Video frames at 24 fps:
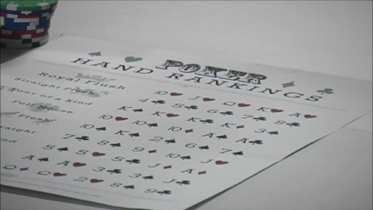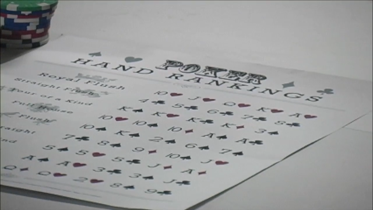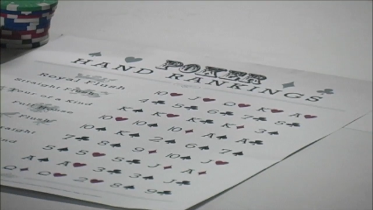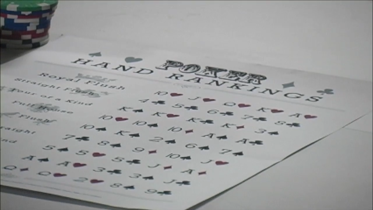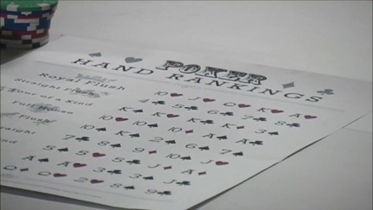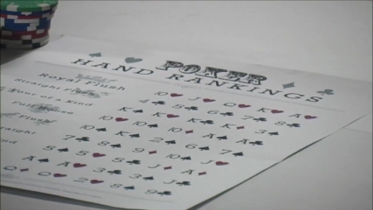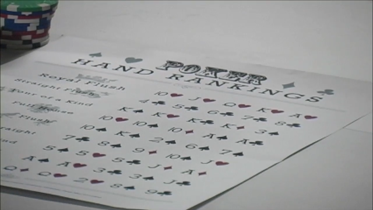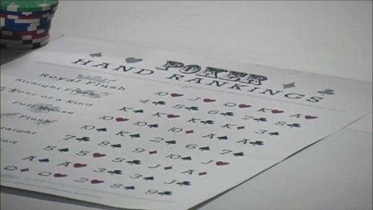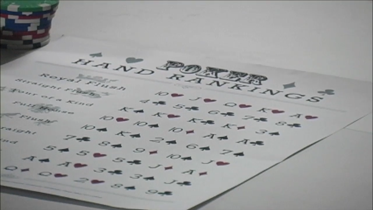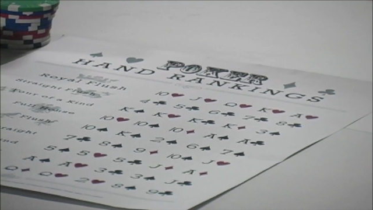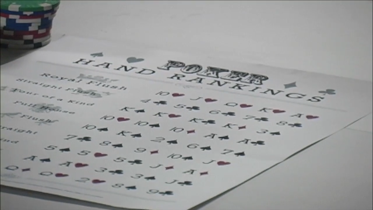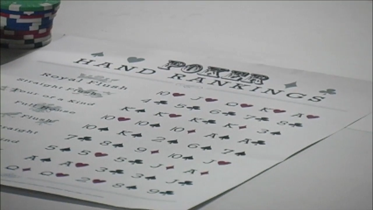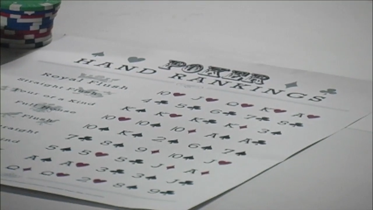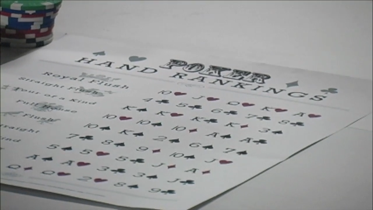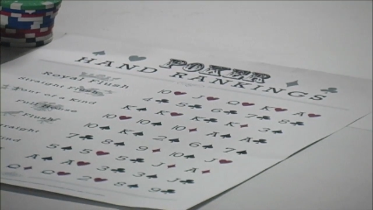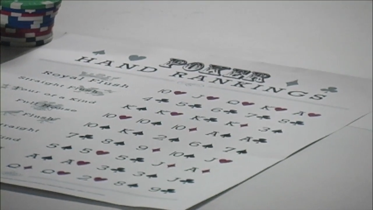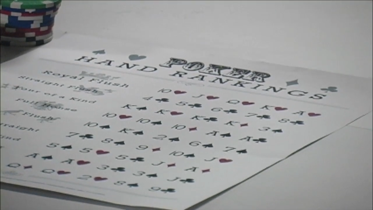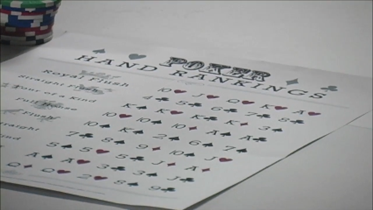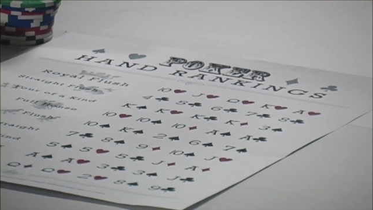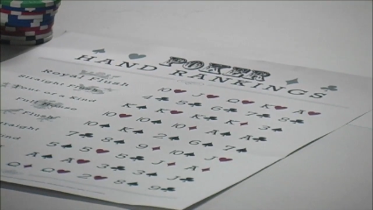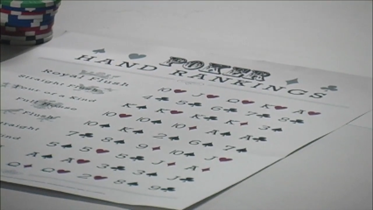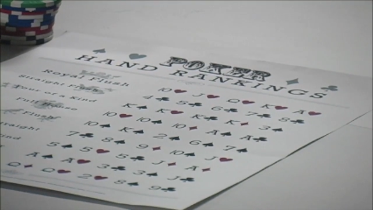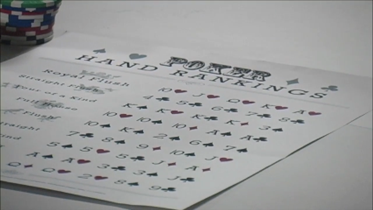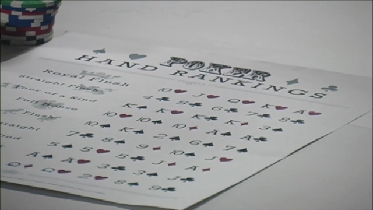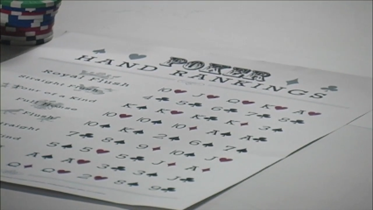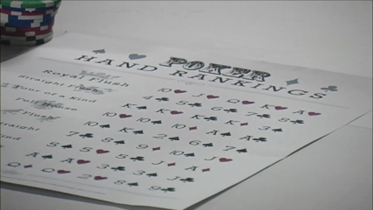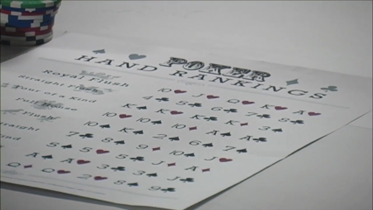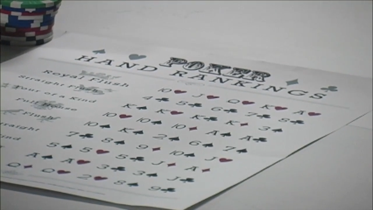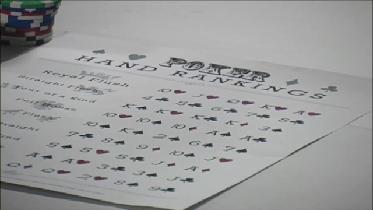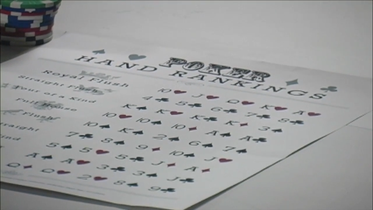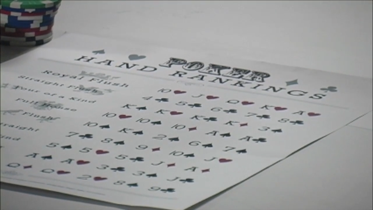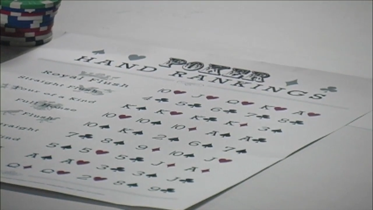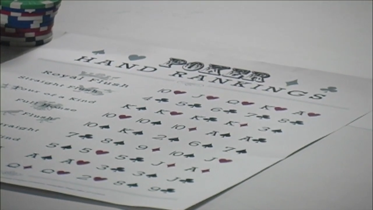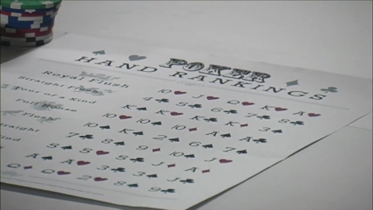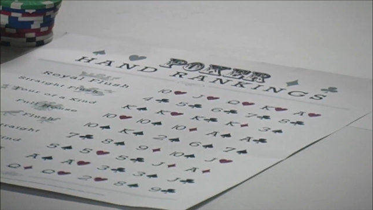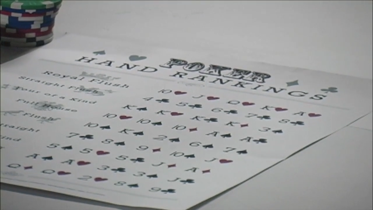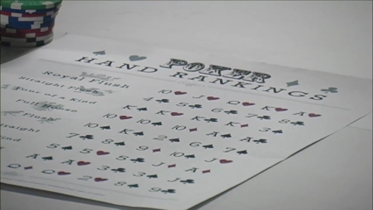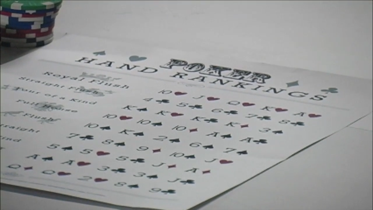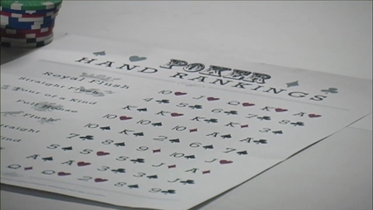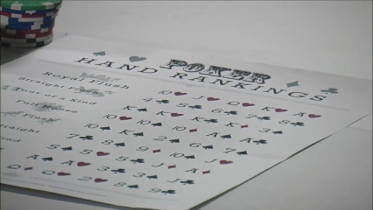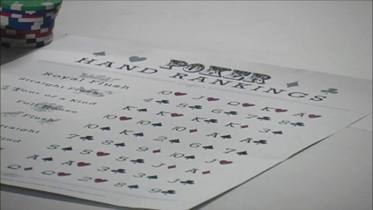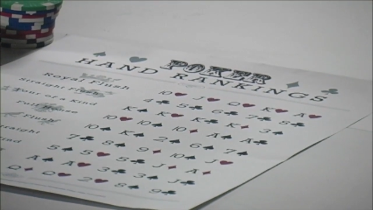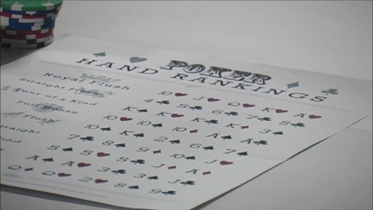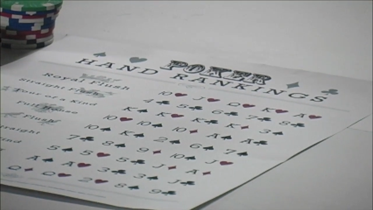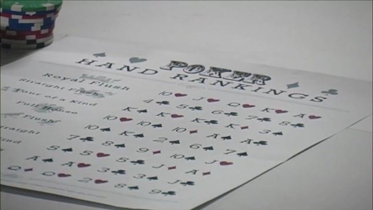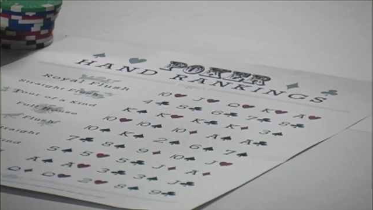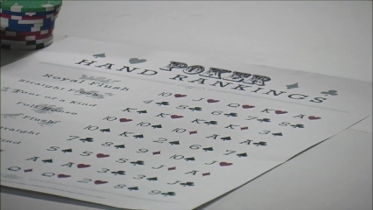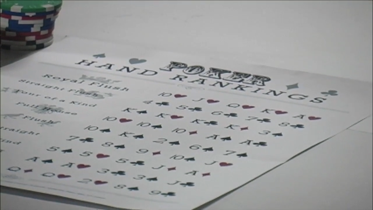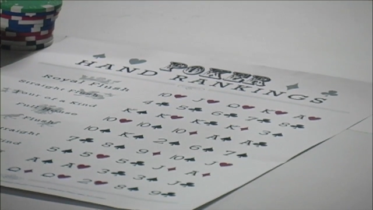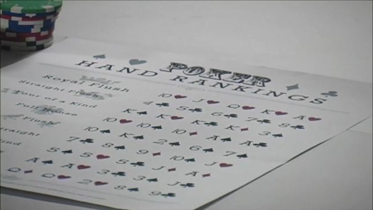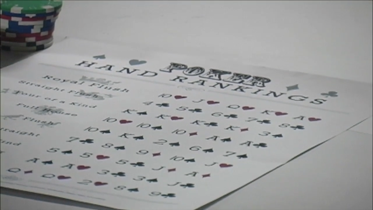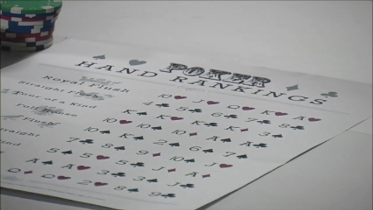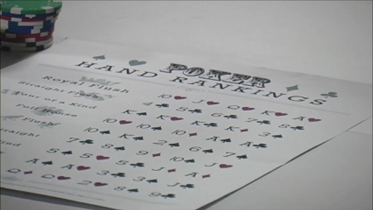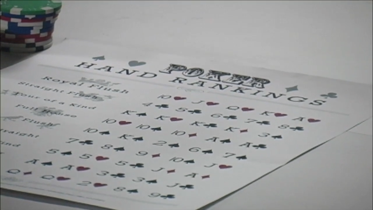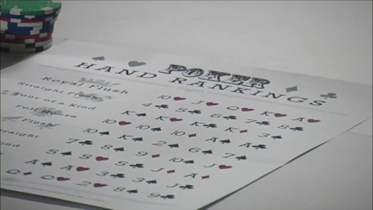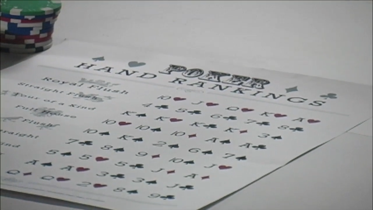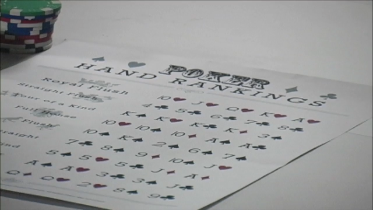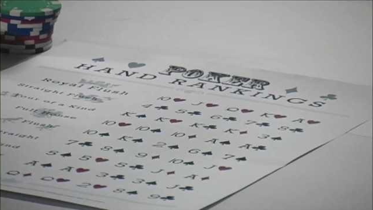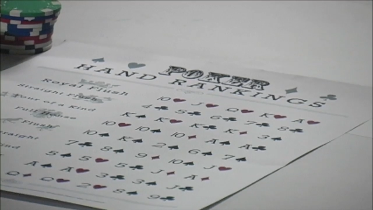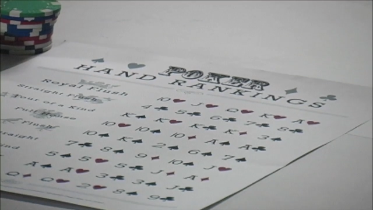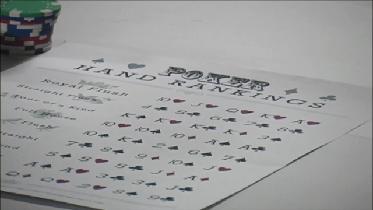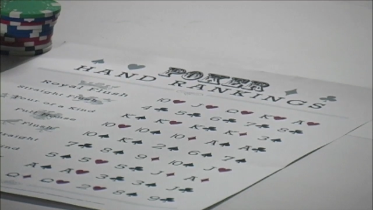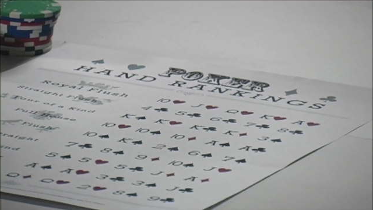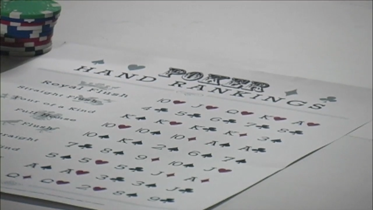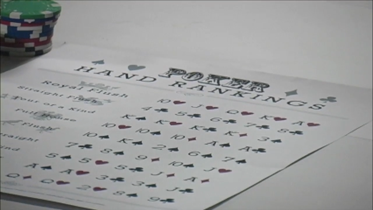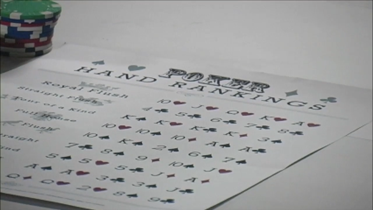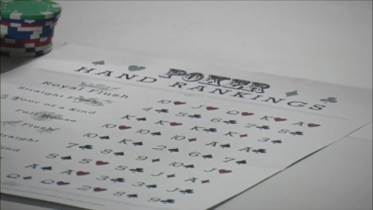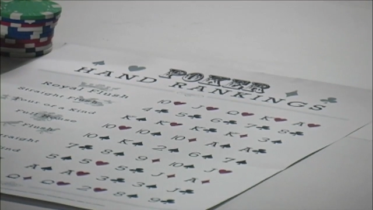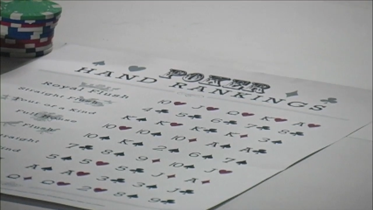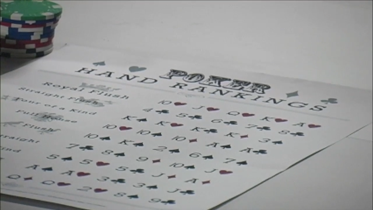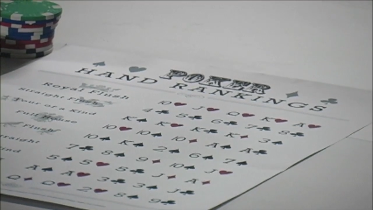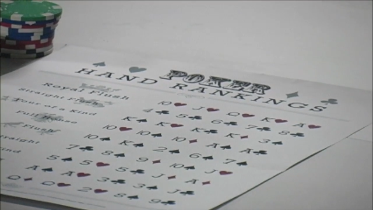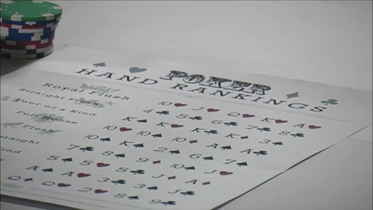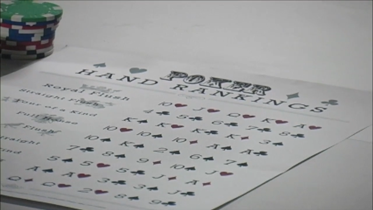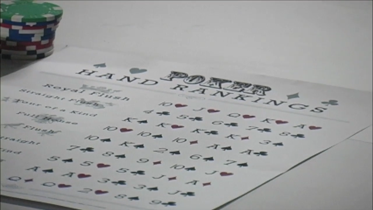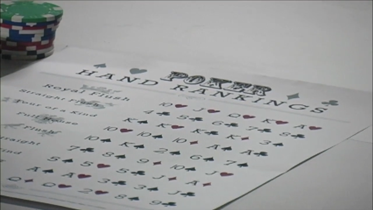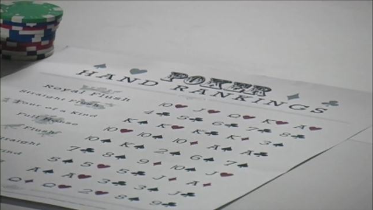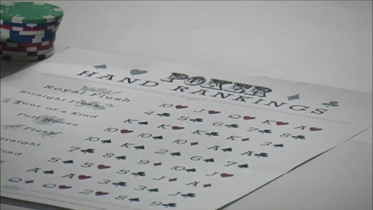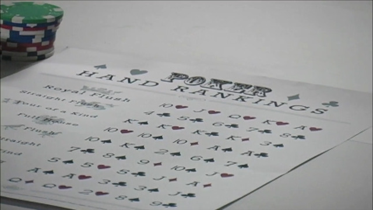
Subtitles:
[unreadable: no face in view]